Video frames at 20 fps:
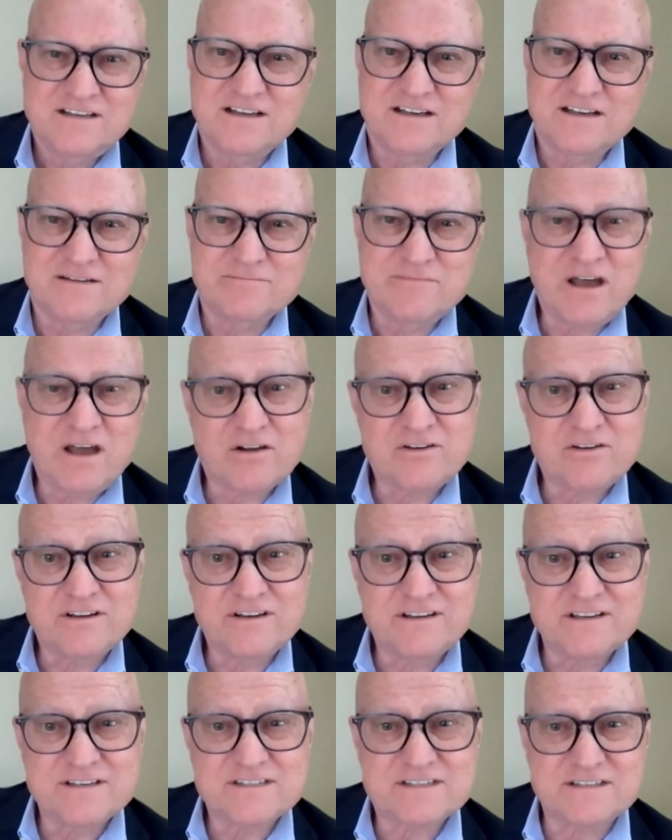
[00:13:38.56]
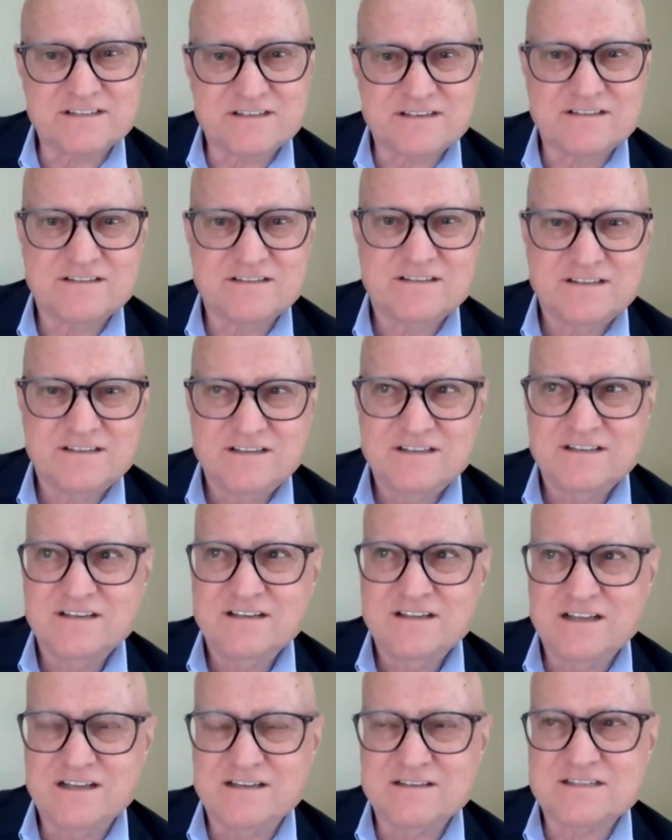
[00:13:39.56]
how good is it?
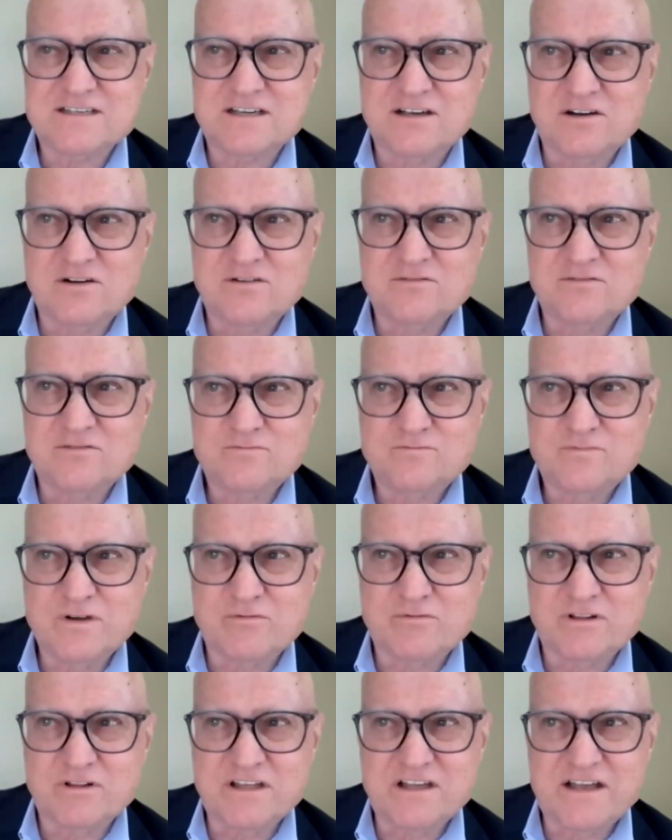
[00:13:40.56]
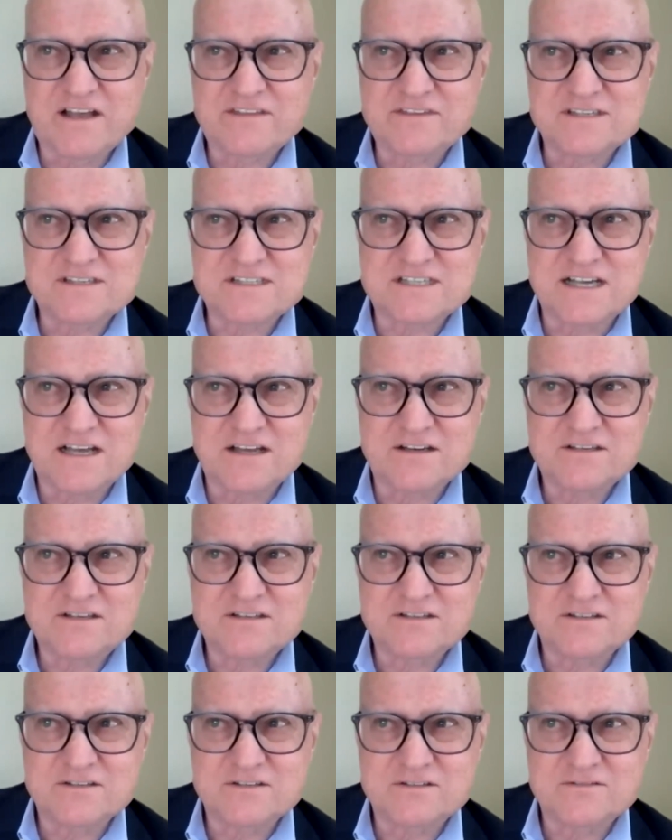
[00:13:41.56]
And so we really got this down
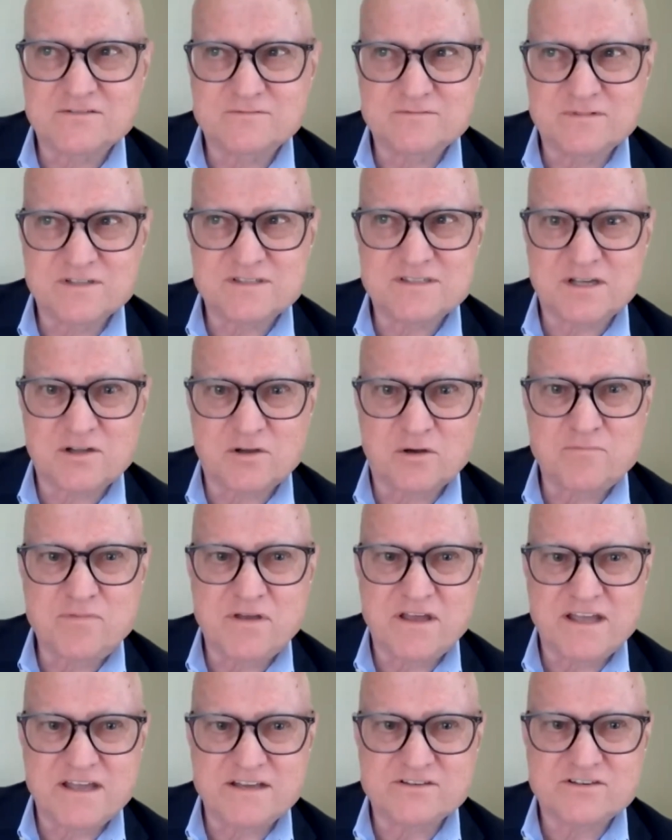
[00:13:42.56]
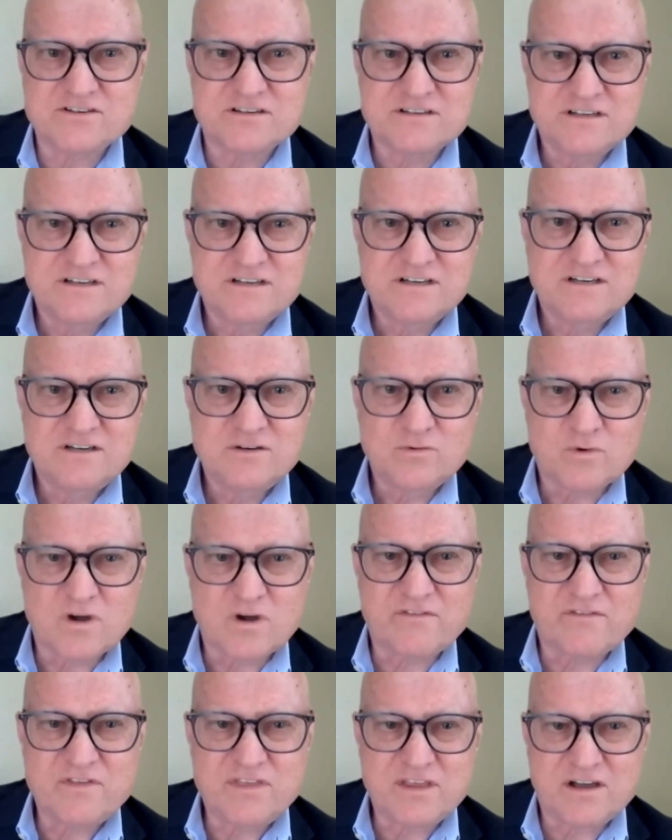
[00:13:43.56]
to a single page
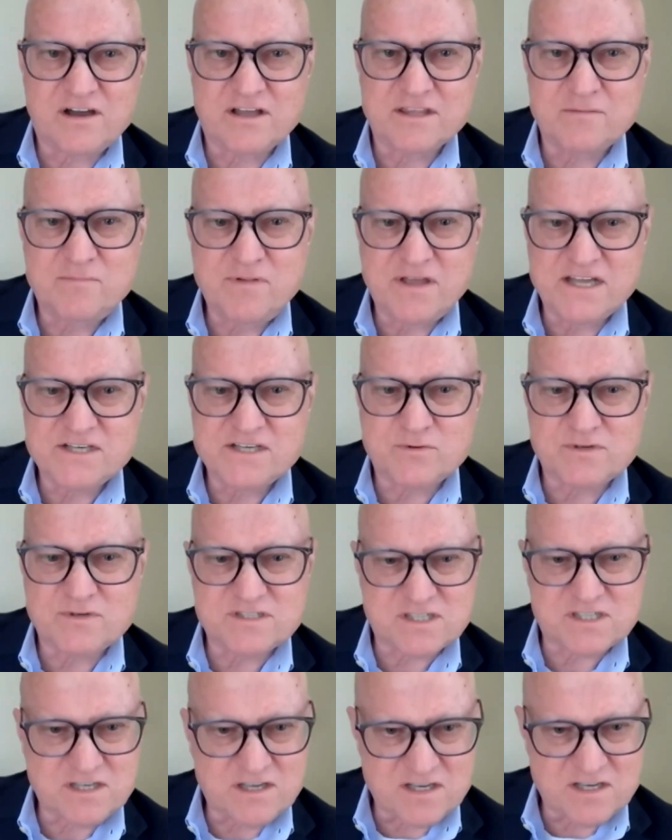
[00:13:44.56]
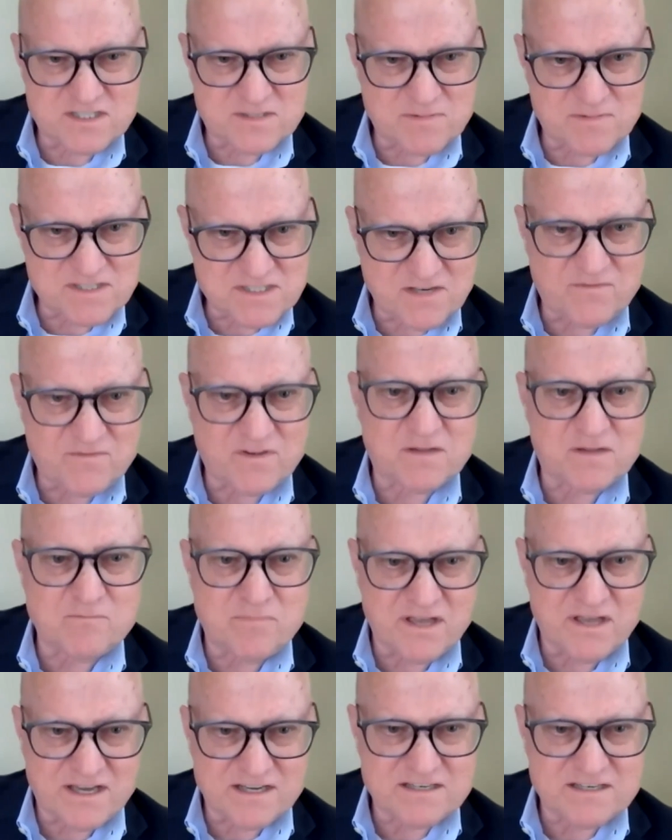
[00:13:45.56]
where everything on the page was a specific
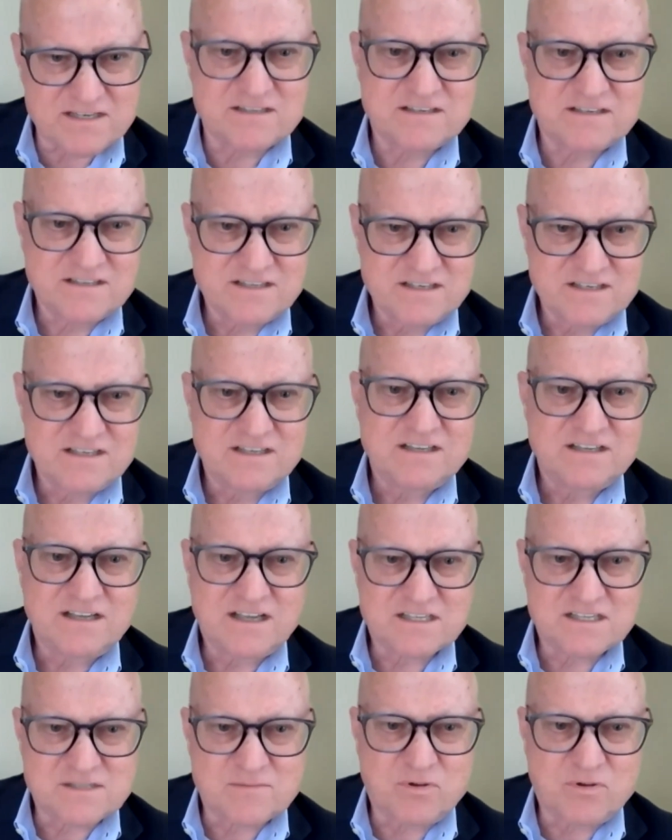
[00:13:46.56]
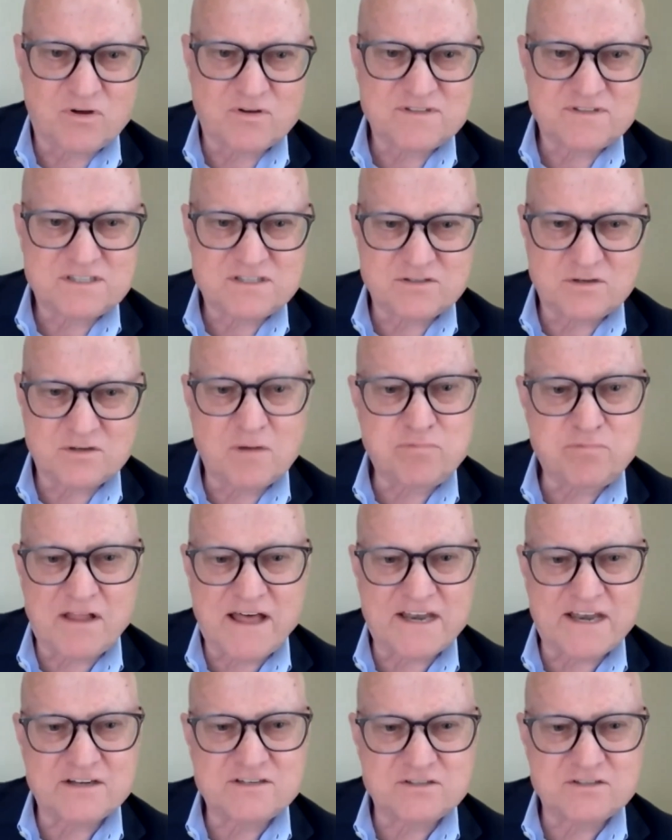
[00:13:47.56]
bet, as opposed to a
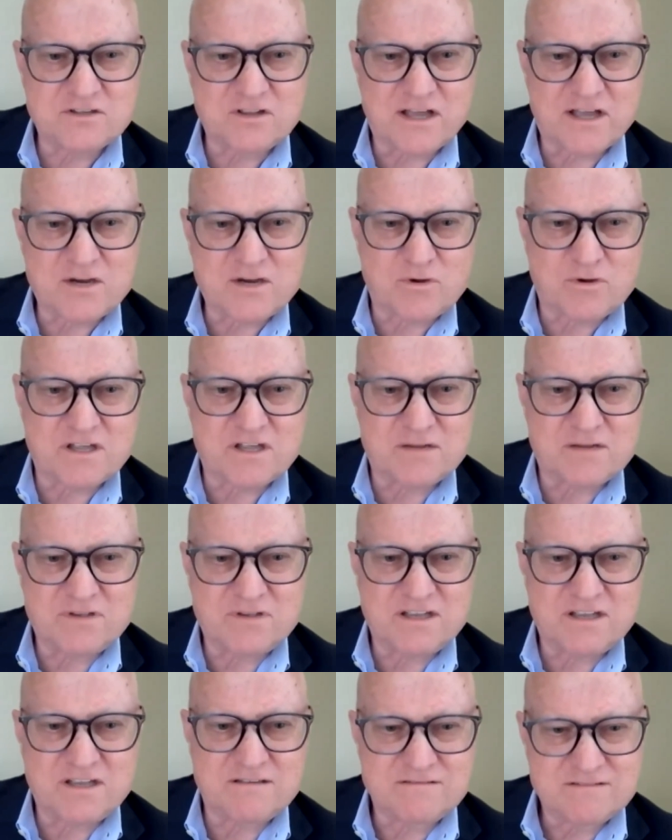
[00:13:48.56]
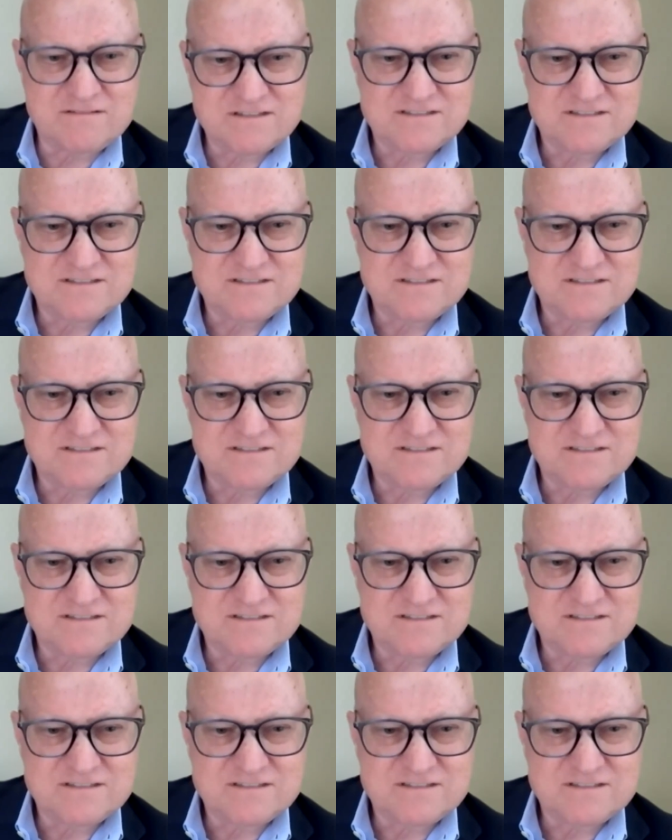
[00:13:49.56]
platitude like we're going to be,